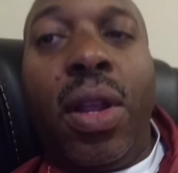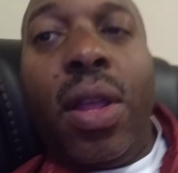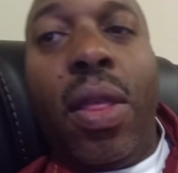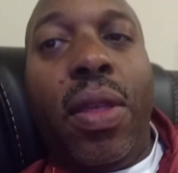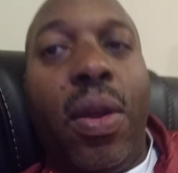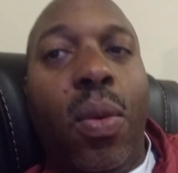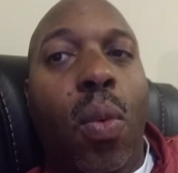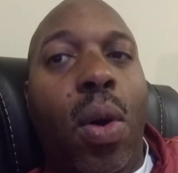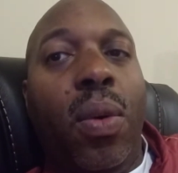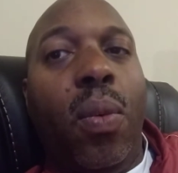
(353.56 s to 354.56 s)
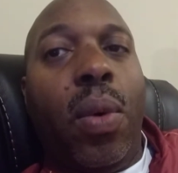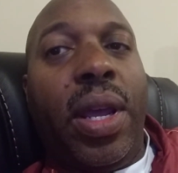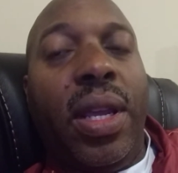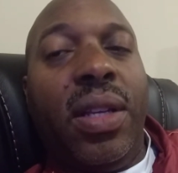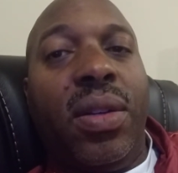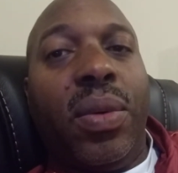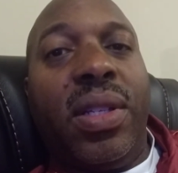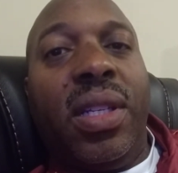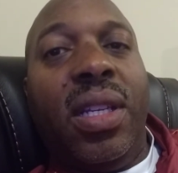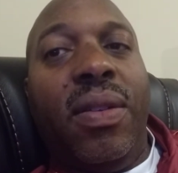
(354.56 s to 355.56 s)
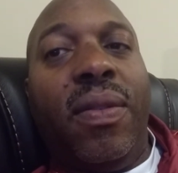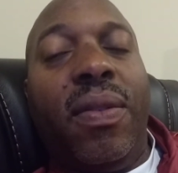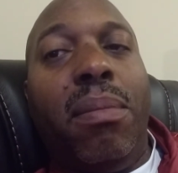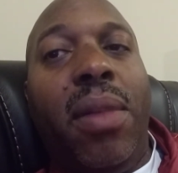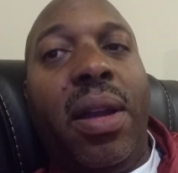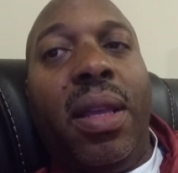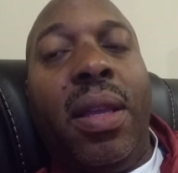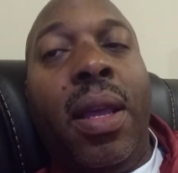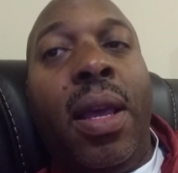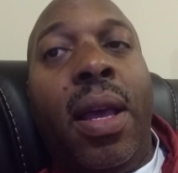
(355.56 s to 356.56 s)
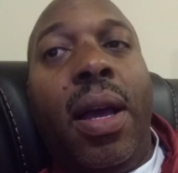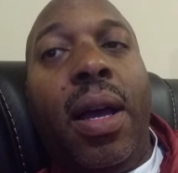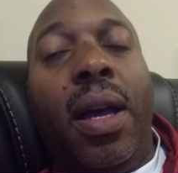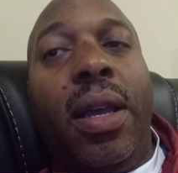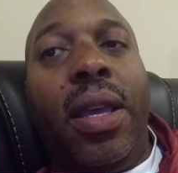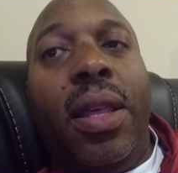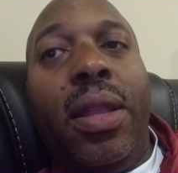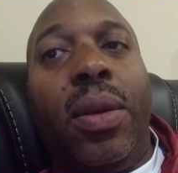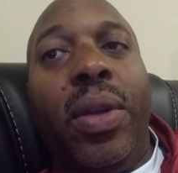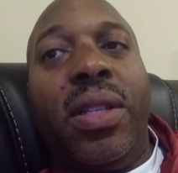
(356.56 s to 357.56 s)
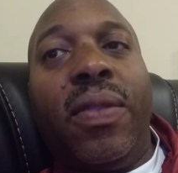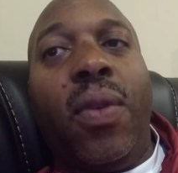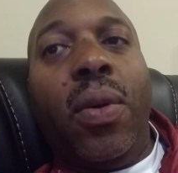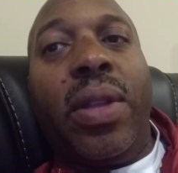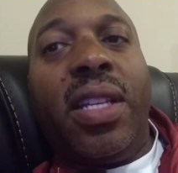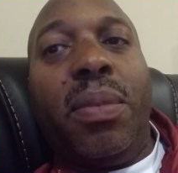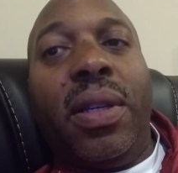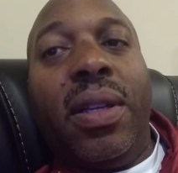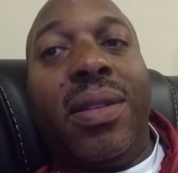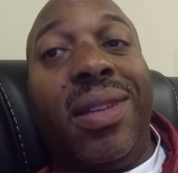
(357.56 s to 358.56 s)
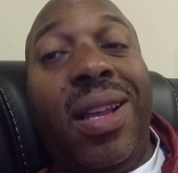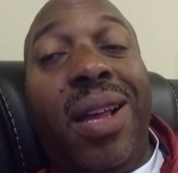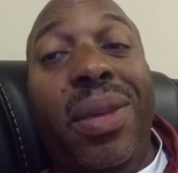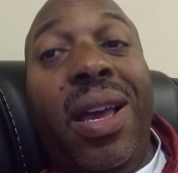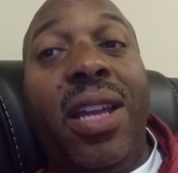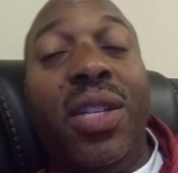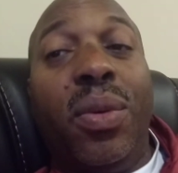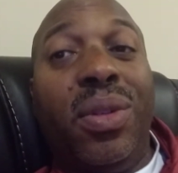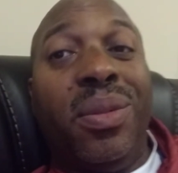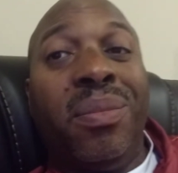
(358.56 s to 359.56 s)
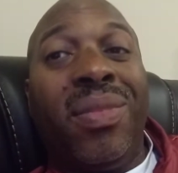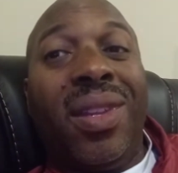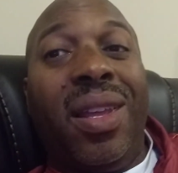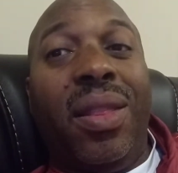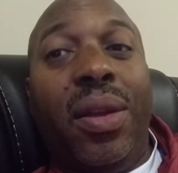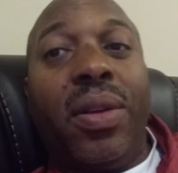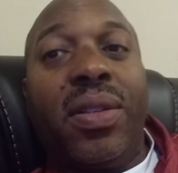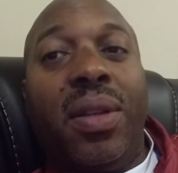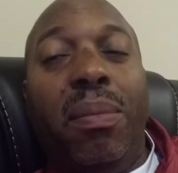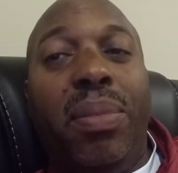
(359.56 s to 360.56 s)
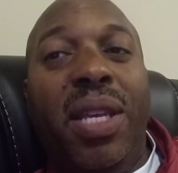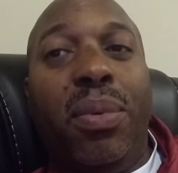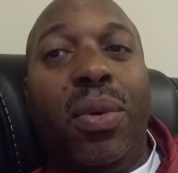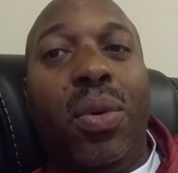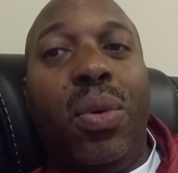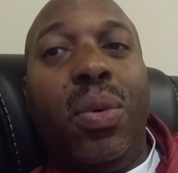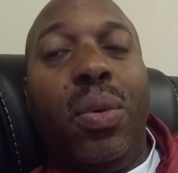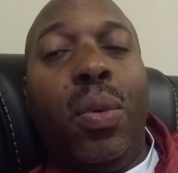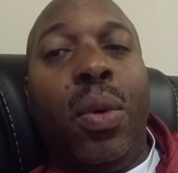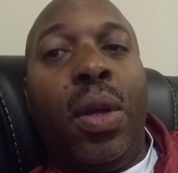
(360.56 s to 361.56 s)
than one way to receive money. And the reason for that is because I'll be honest with you, there are some people who